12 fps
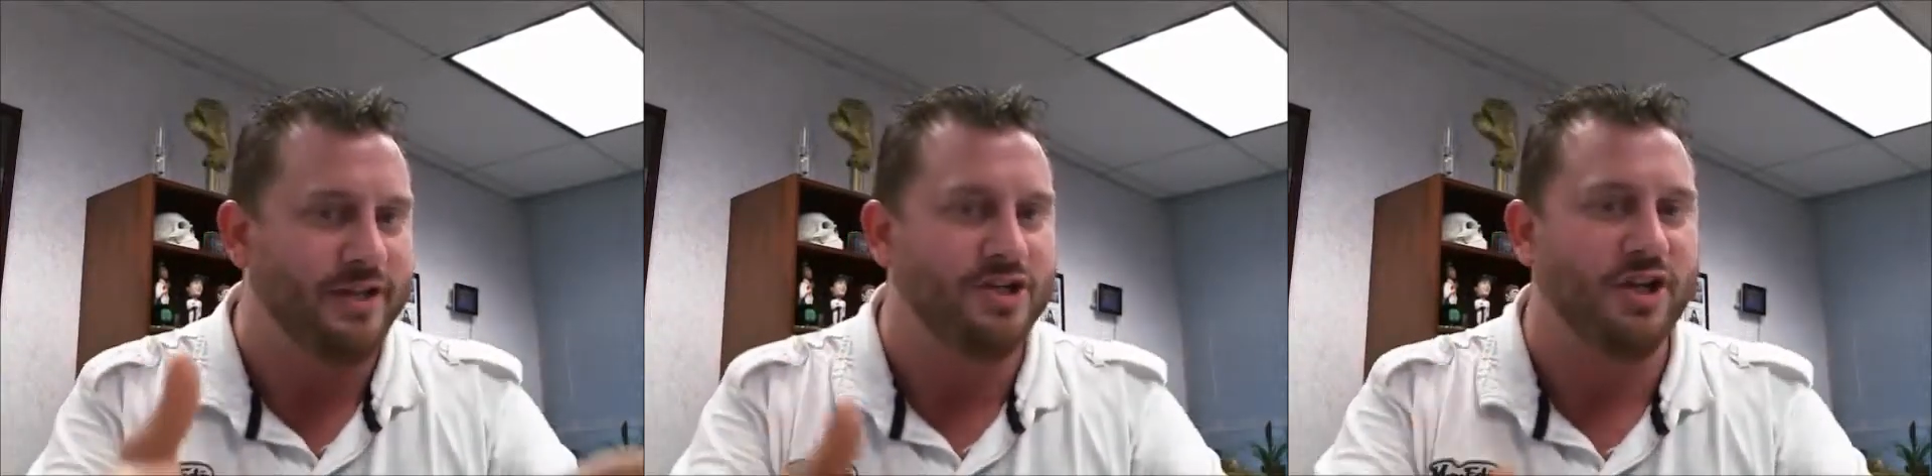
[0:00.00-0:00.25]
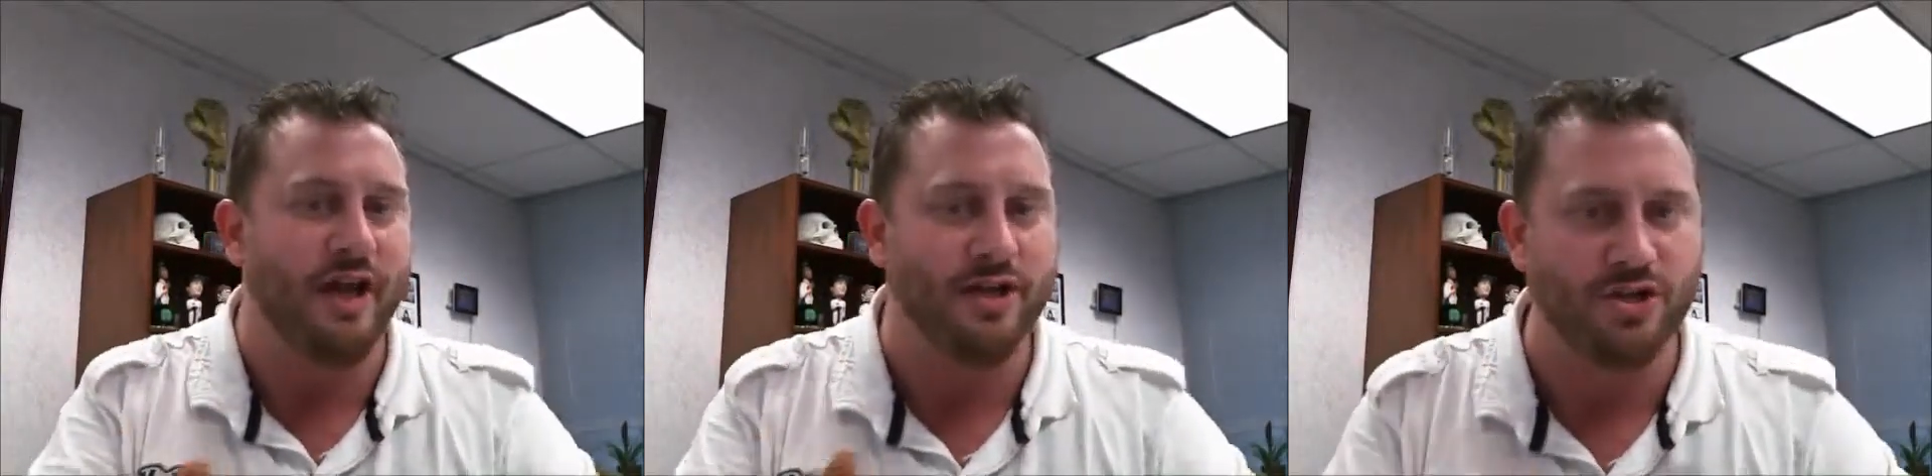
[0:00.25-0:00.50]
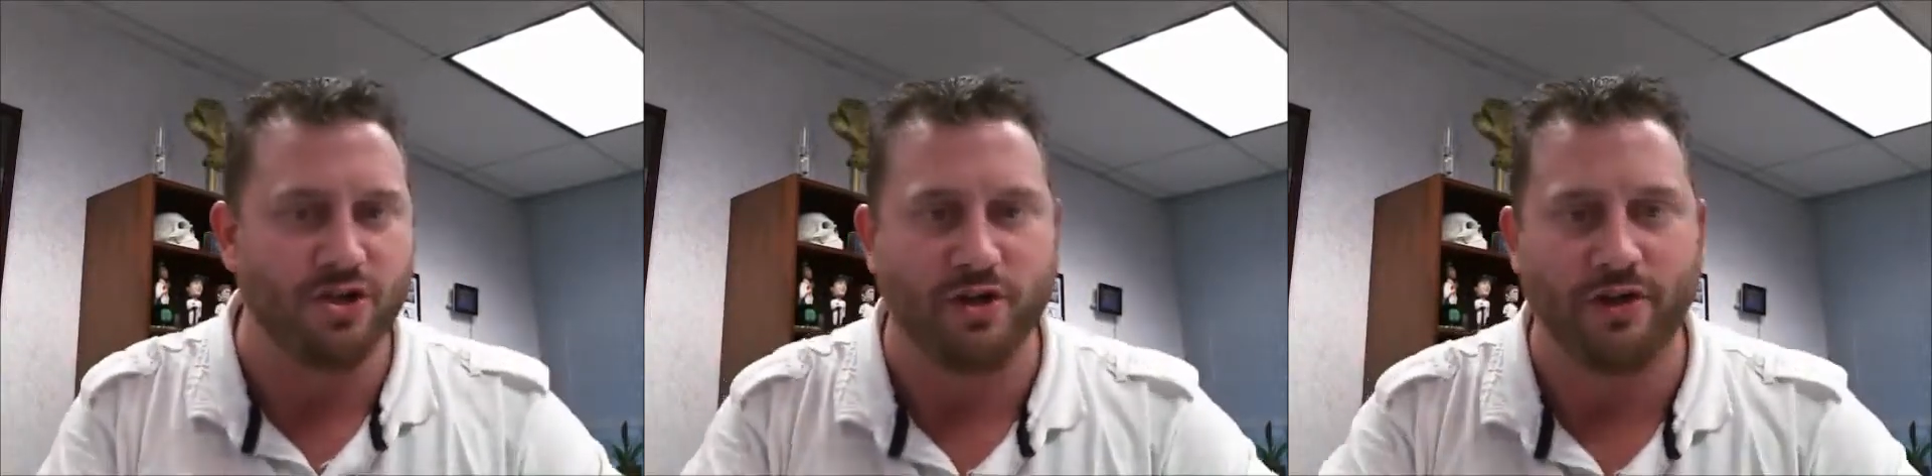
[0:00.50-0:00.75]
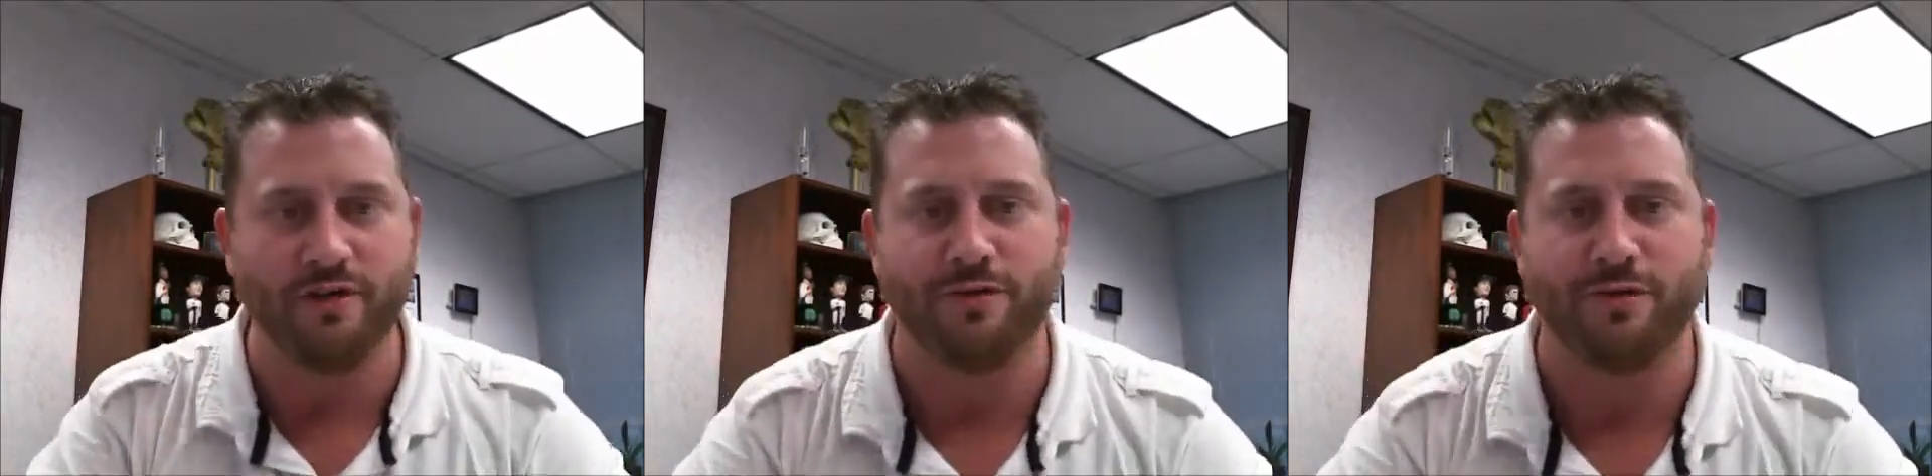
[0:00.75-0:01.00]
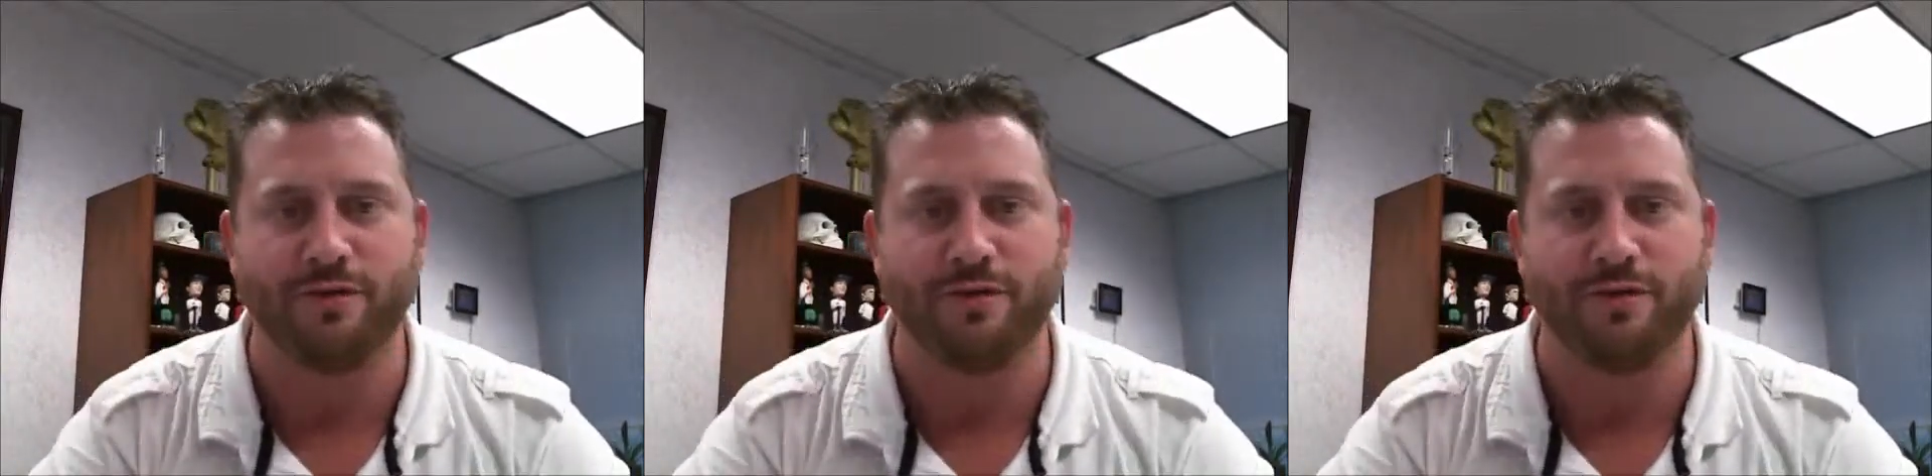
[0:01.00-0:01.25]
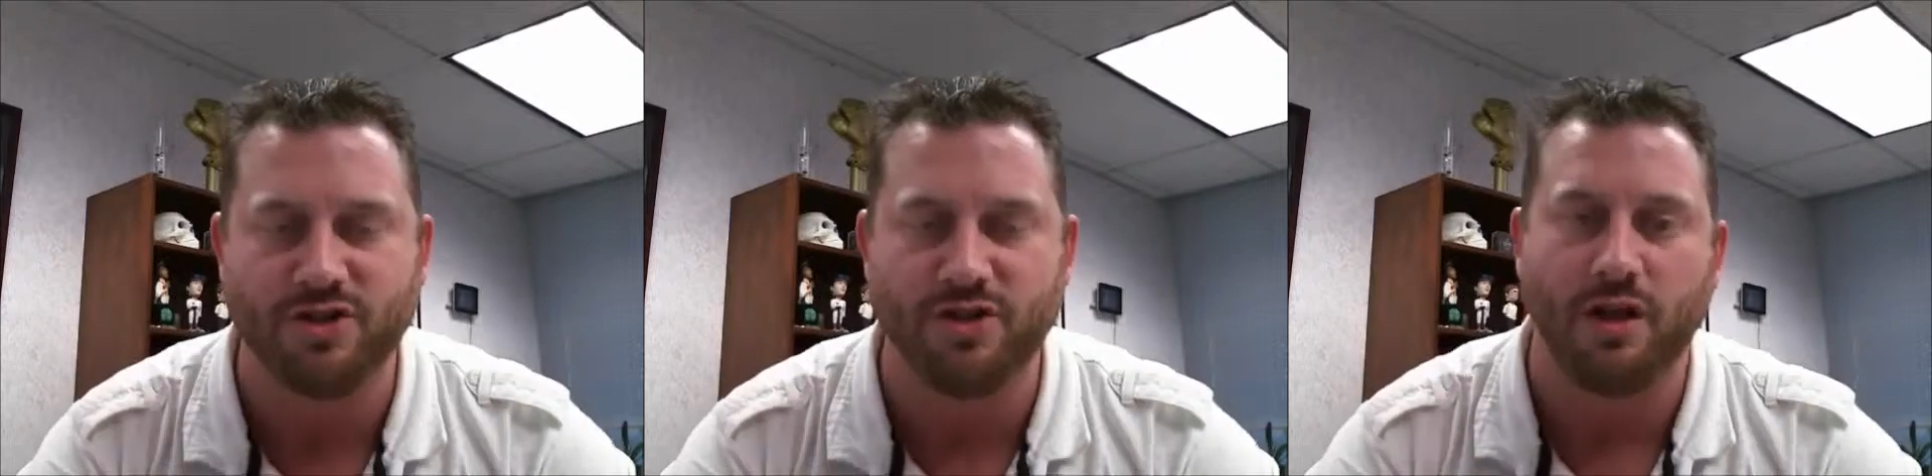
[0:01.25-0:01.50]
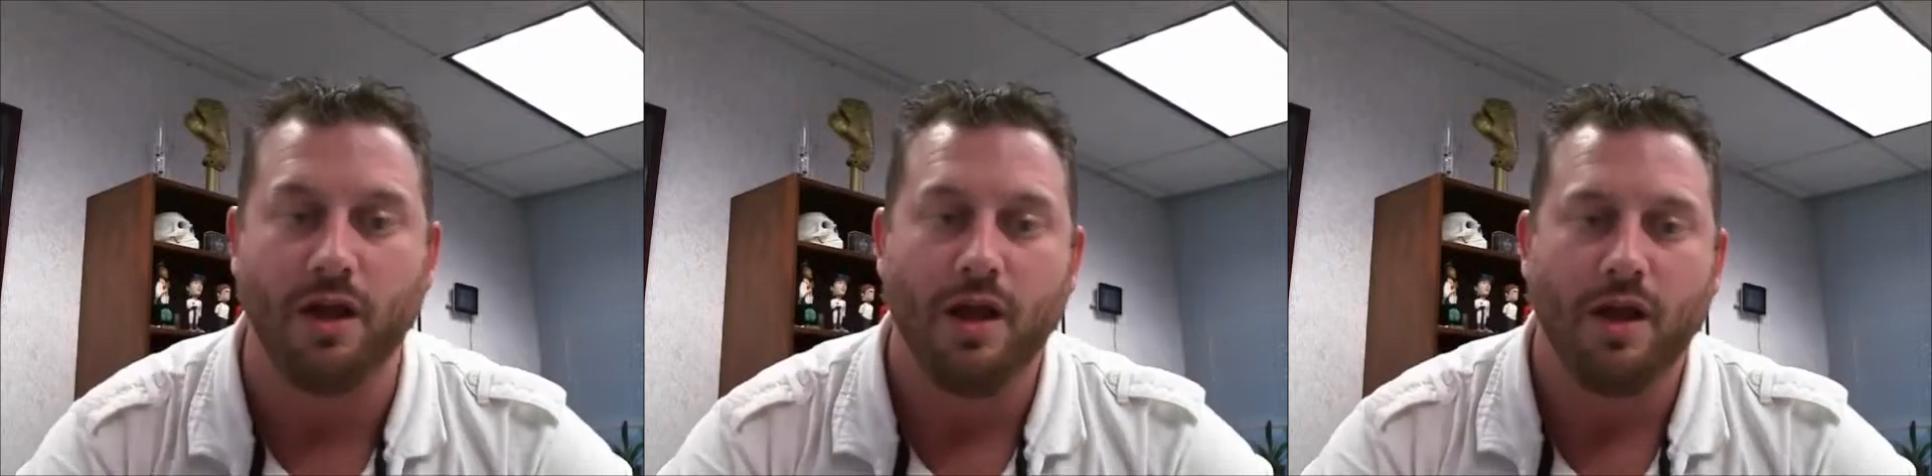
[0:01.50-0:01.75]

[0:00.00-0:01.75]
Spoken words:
educational and informational.